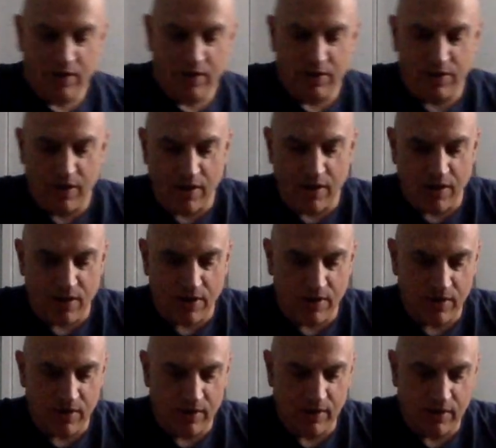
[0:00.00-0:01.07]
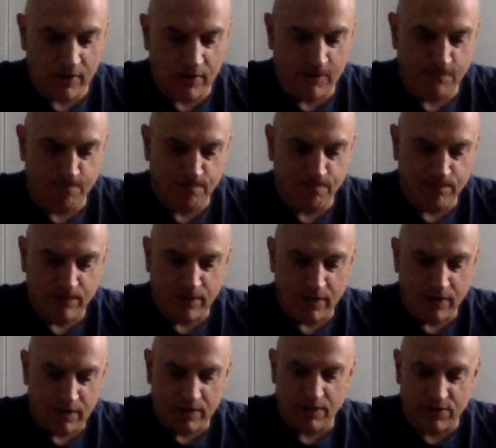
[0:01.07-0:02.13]
There.
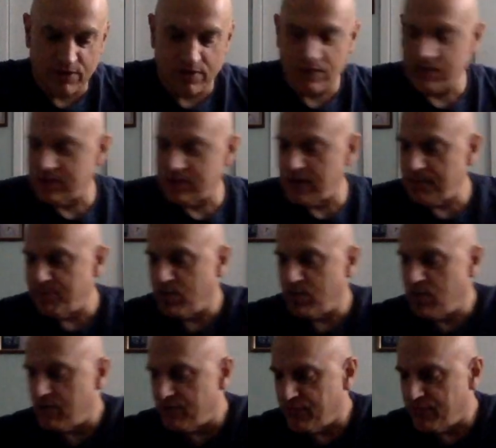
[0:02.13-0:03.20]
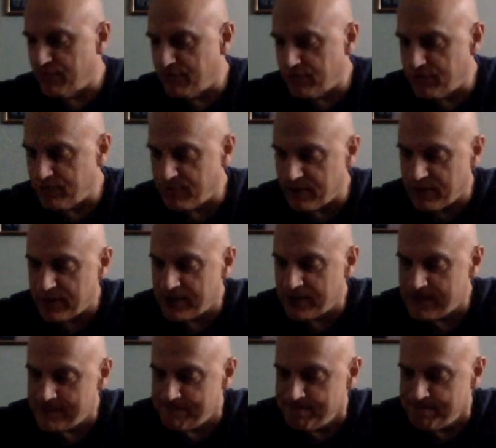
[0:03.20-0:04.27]
This little tape off.
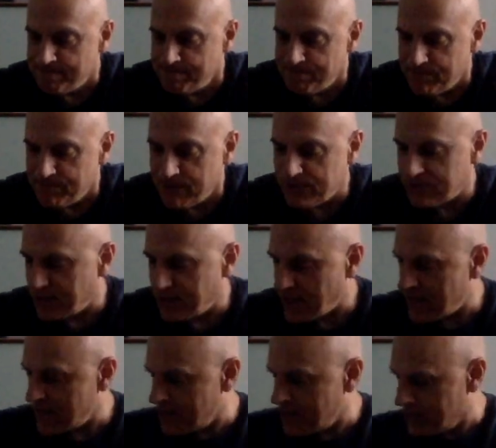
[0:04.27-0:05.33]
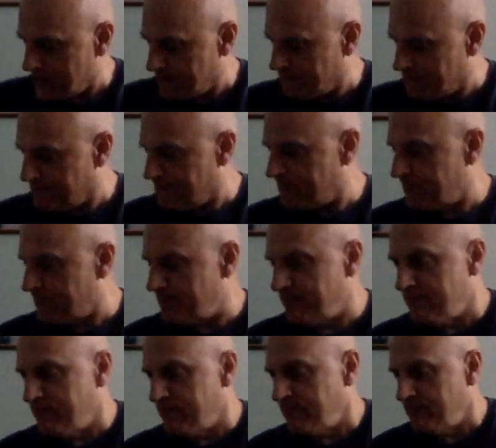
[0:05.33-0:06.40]
This guy.
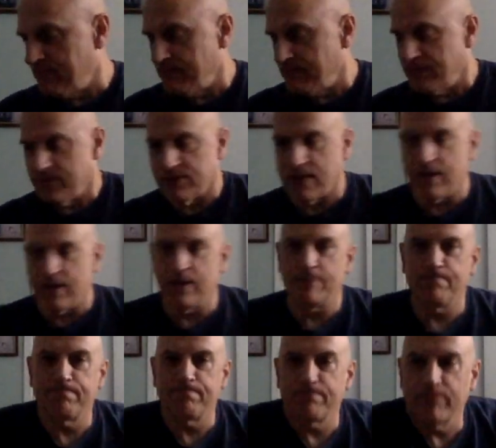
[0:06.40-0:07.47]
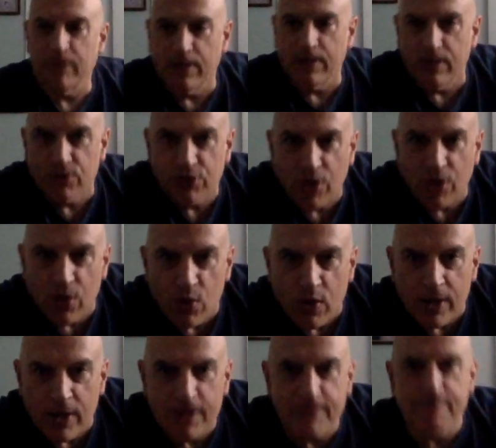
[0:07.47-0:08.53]
Is that it? You think so?
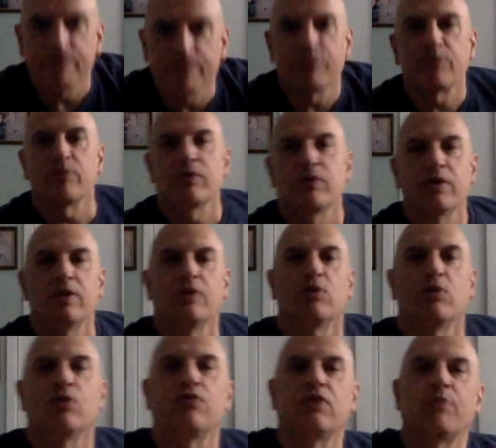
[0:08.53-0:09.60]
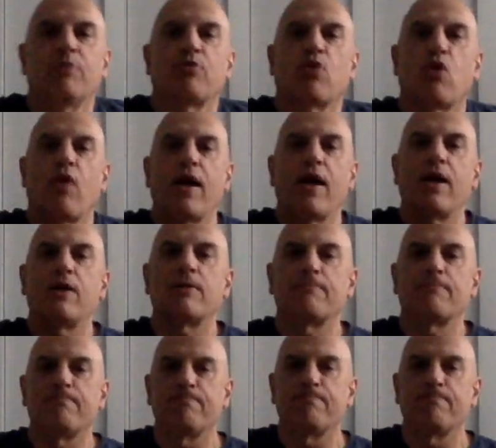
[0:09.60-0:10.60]
We'll flip her around.